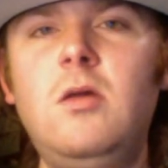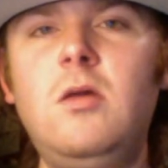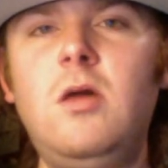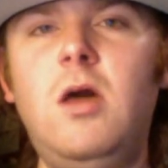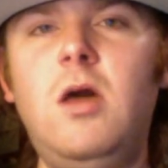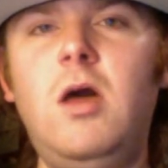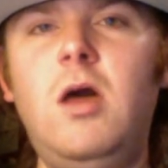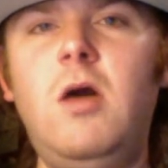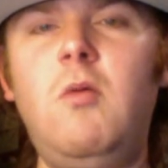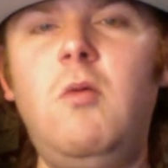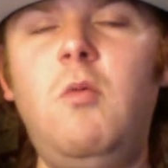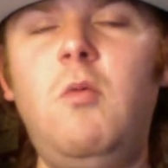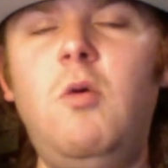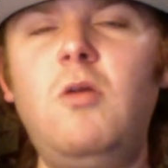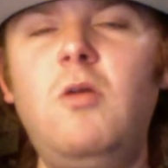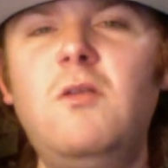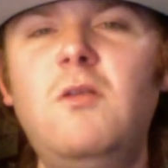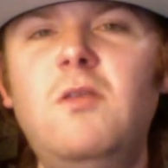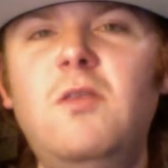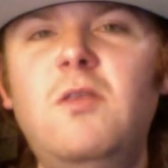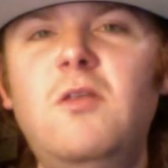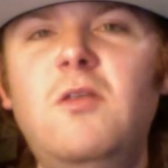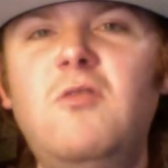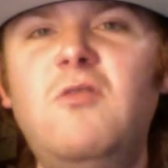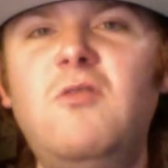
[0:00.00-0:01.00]
I
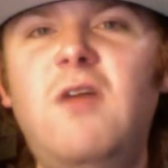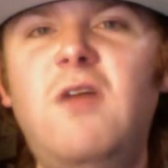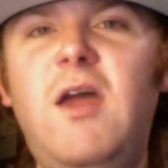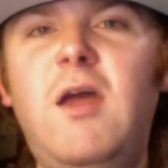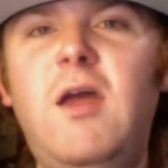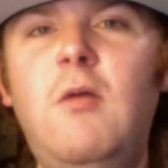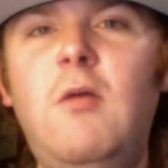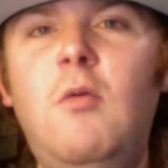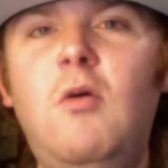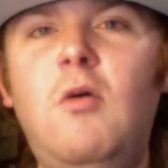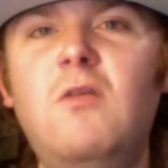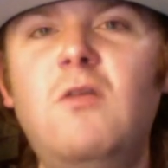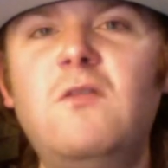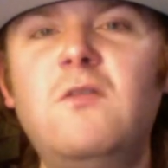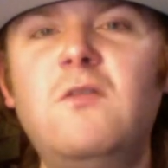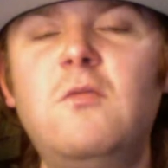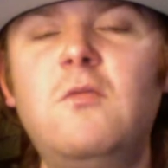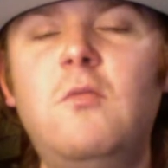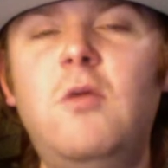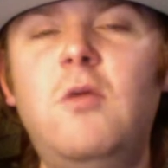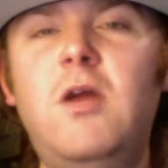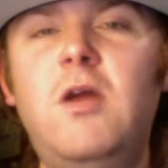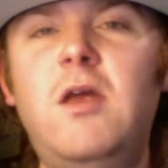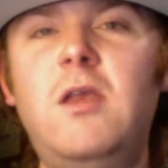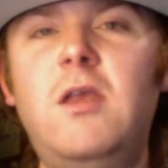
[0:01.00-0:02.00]
wanted the Jaguars to
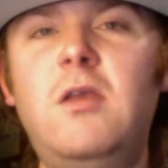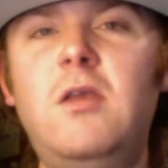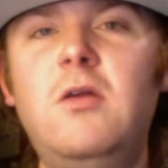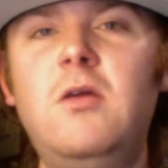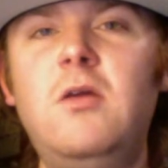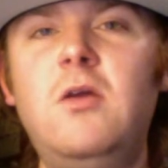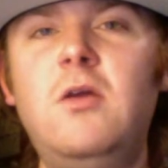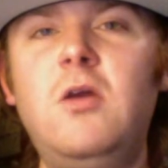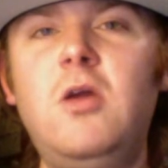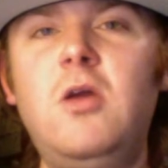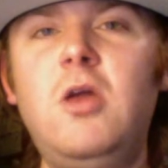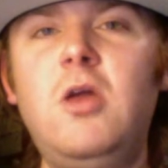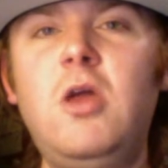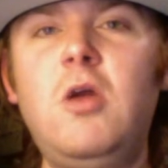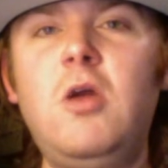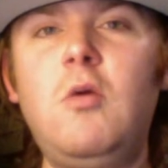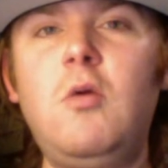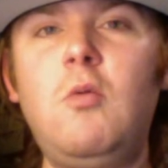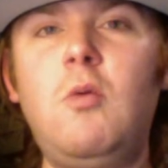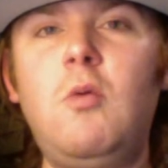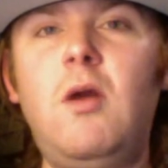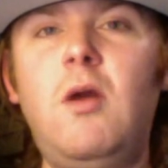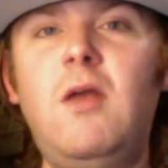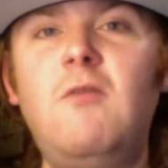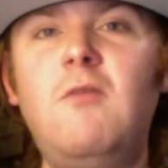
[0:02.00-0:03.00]
win,
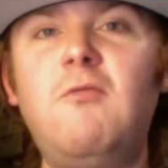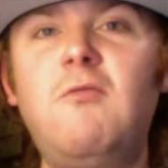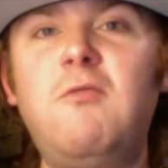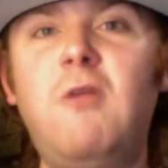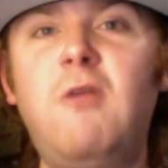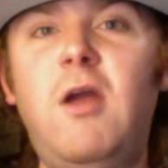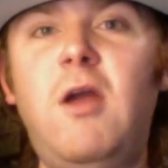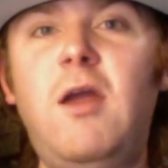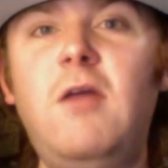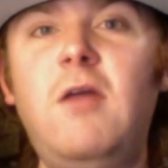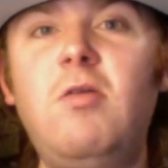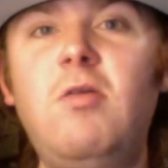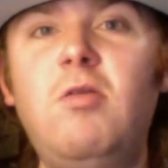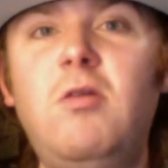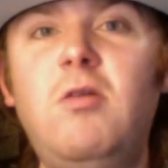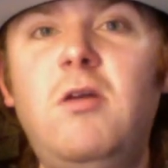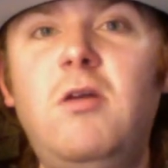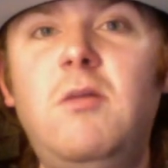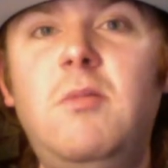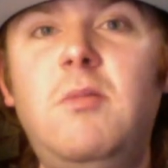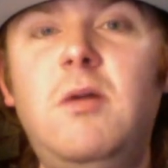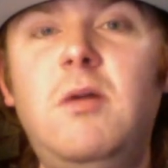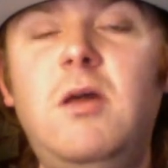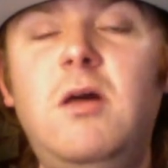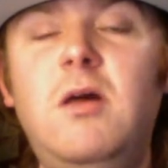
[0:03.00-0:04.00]
quite
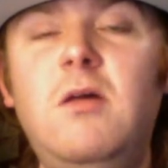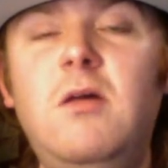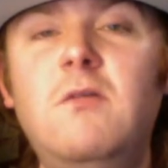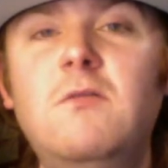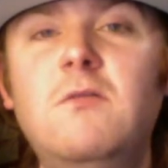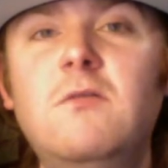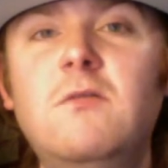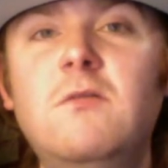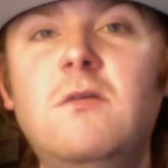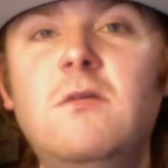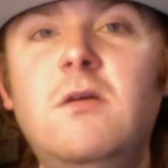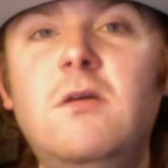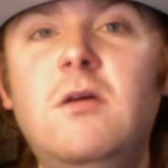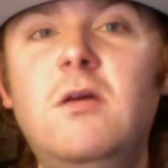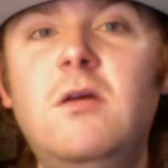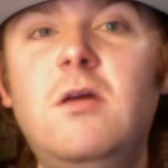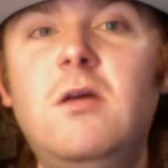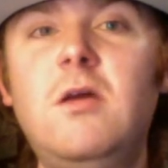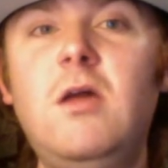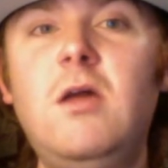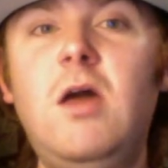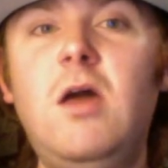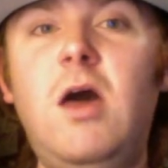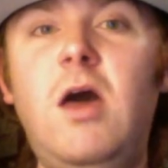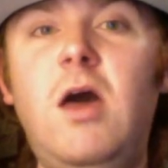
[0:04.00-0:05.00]
frankly, because
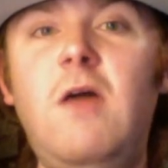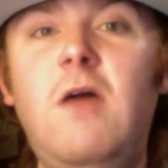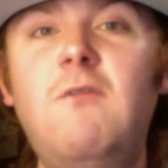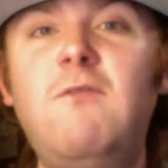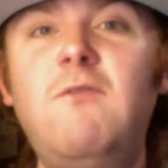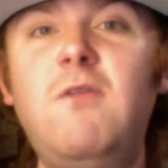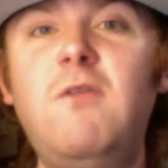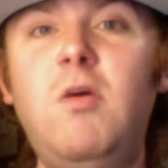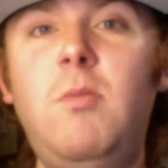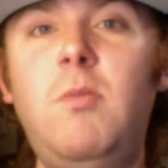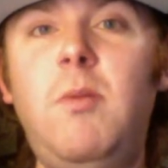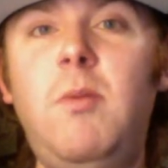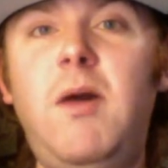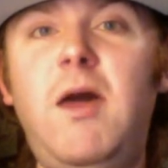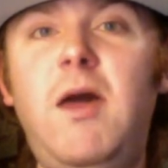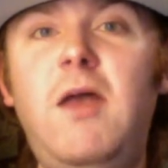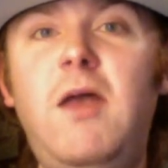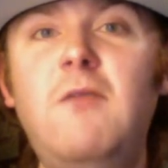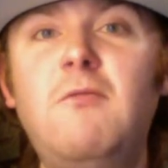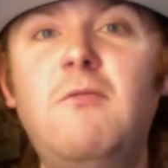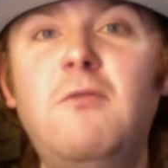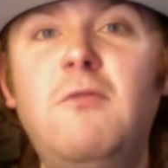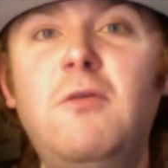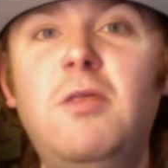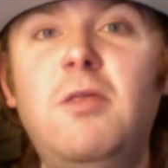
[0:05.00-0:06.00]
I feel
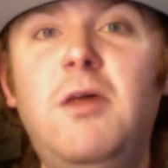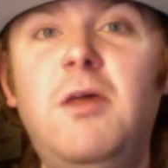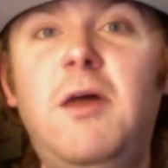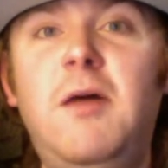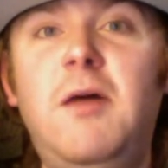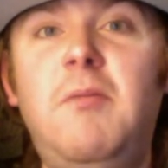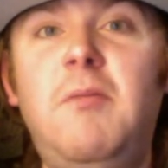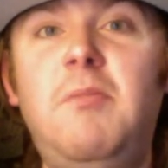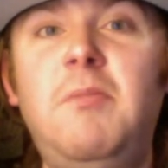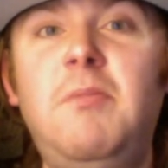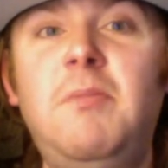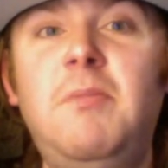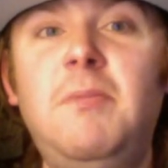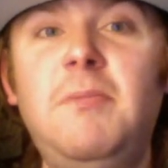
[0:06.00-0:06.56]
bad for them.